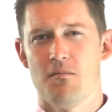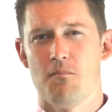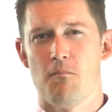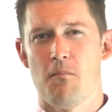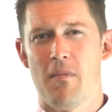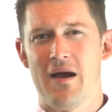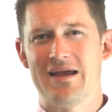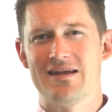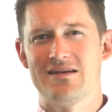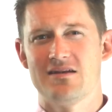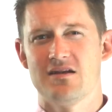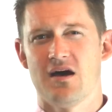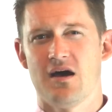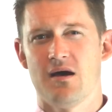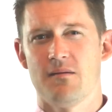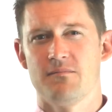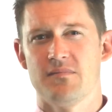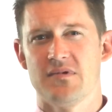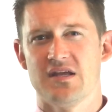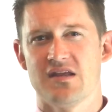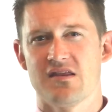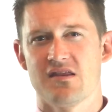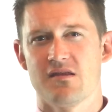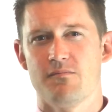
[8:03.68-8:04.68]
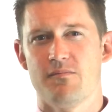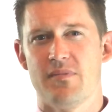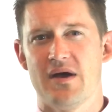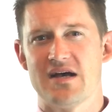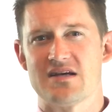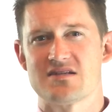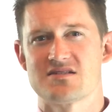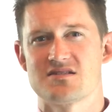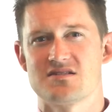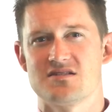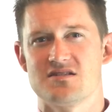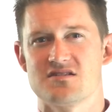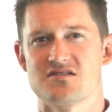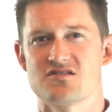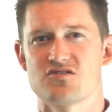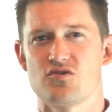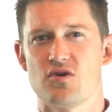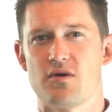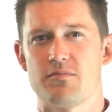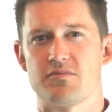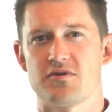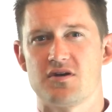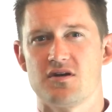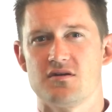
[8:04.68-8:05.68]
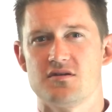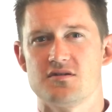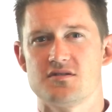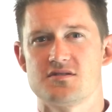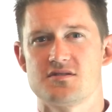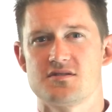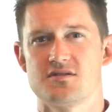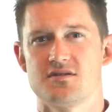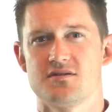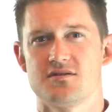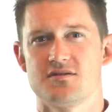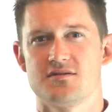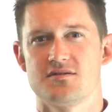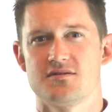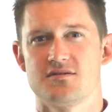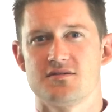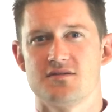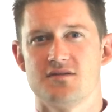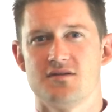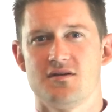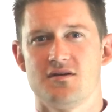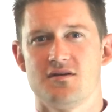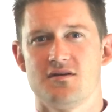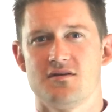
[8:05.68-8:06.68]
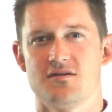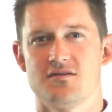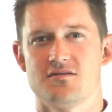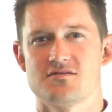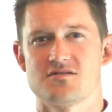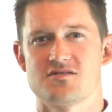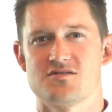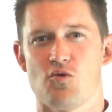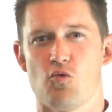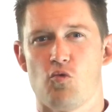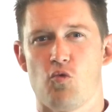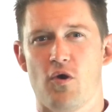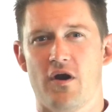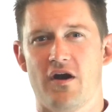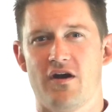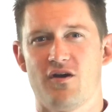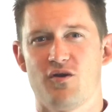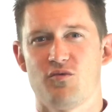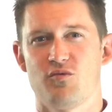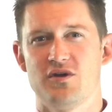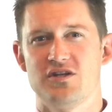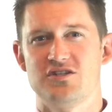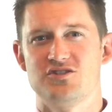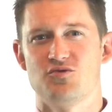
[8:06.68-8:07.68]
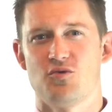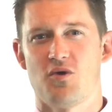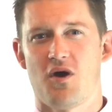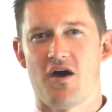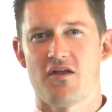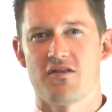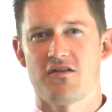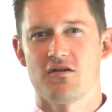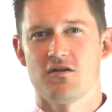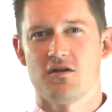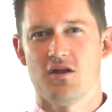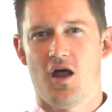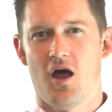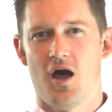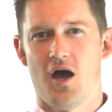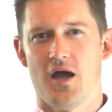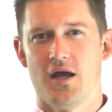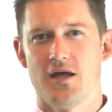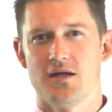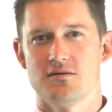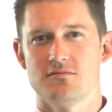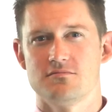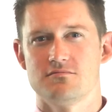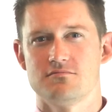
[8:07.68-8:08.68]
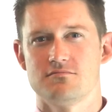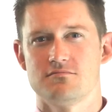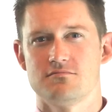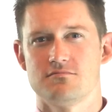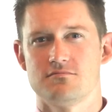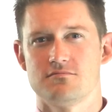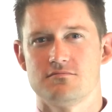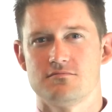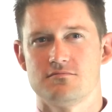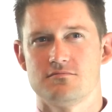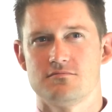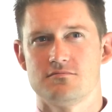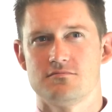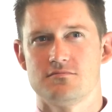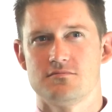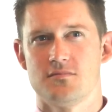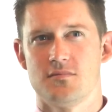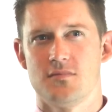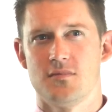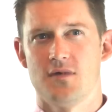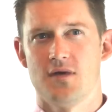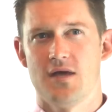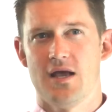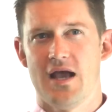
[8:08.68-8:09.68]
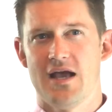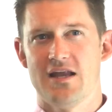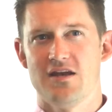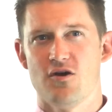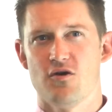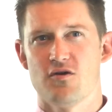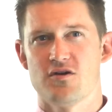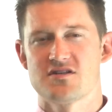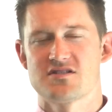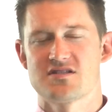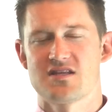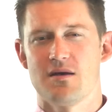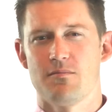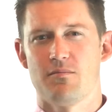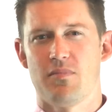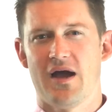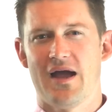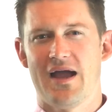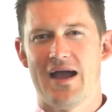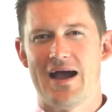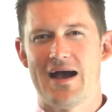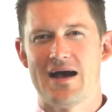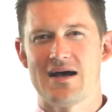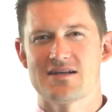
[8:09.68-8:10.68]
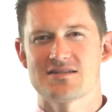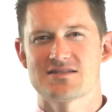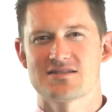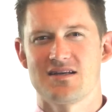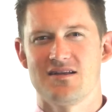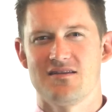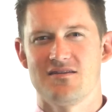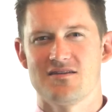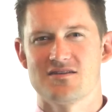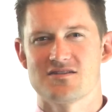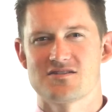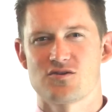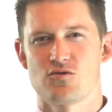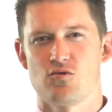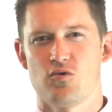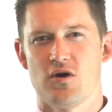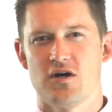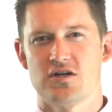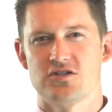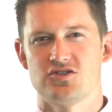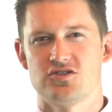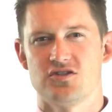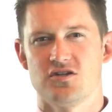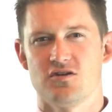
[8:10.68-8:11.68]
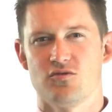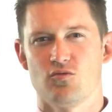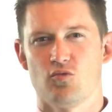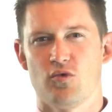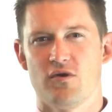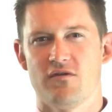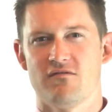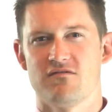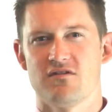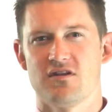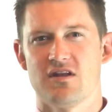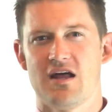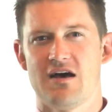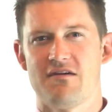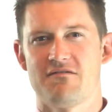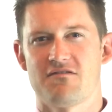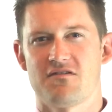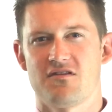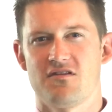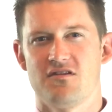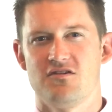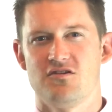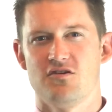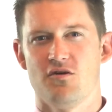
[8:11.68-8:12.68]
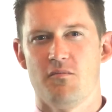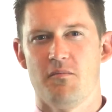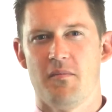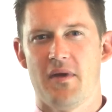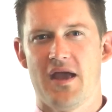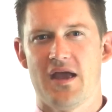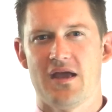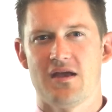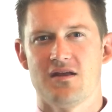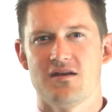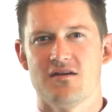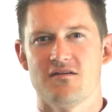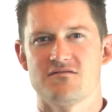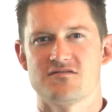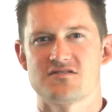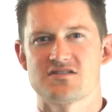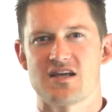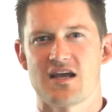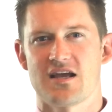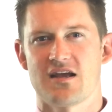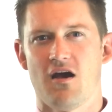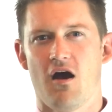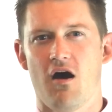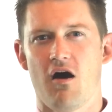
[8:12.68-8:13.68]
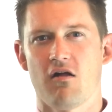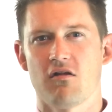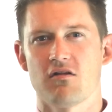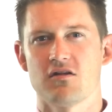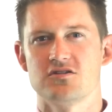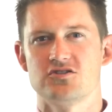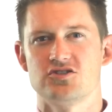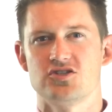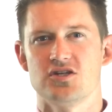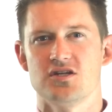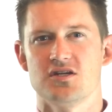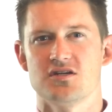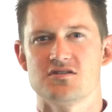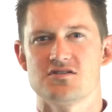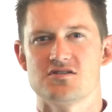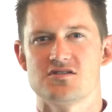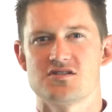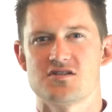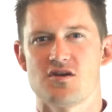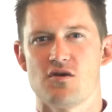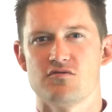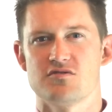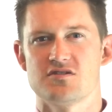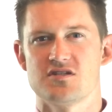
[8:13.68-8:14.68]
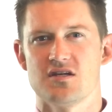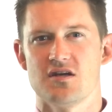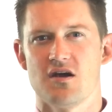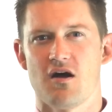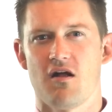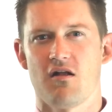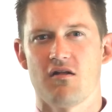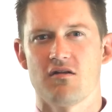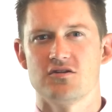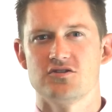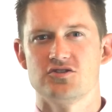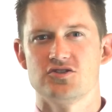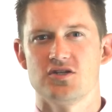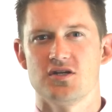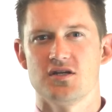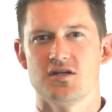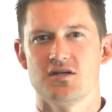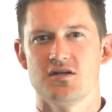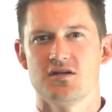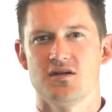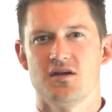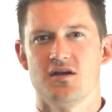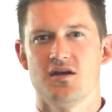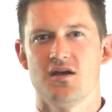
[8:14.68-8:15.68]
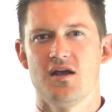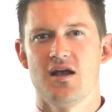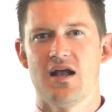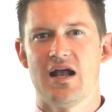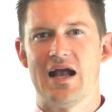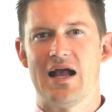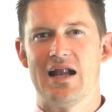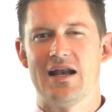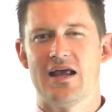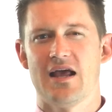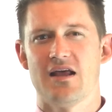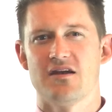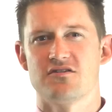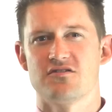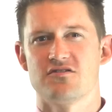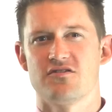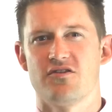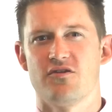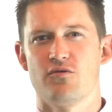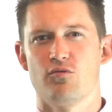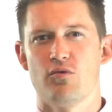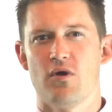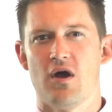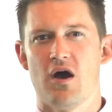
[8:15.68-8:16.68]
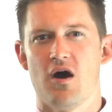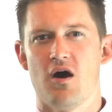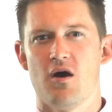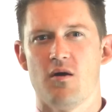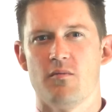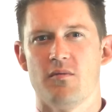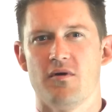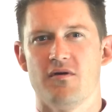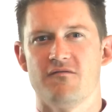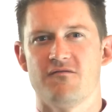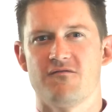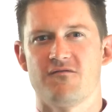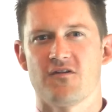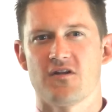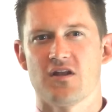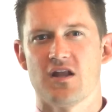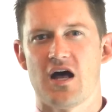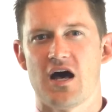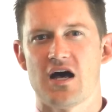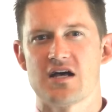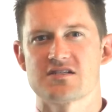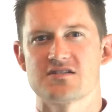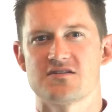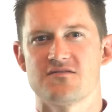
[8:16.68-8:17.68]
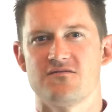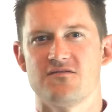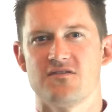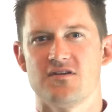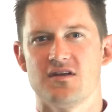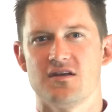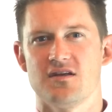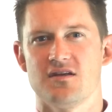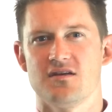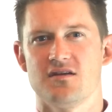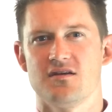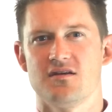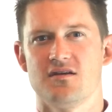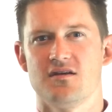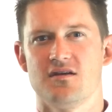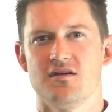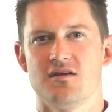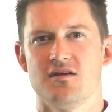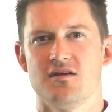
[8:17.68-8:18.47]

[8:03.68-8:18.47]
might not be the best descriptors. So where do we draw the line? I noticed that by asking this question, we've left the domain of psychology and sociology and entered the realm of philosophy